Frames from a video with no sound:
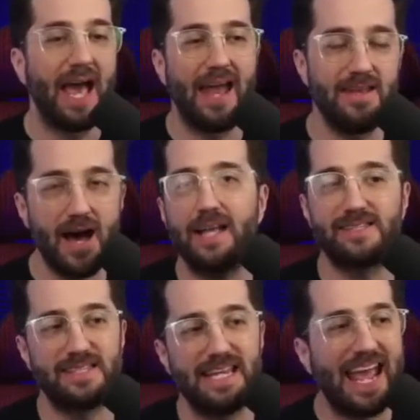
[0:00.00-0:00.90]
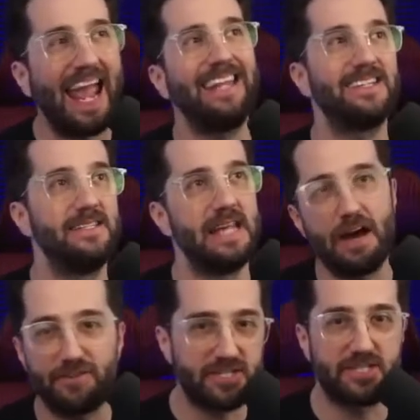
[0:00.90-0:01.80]
and not see a
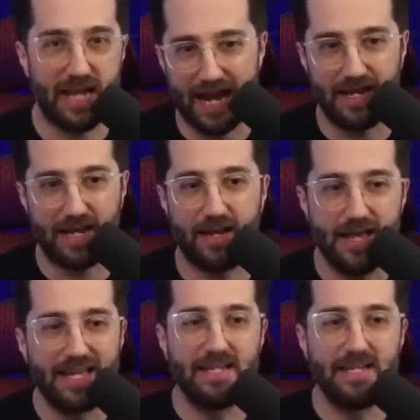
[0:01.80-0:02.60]
devastating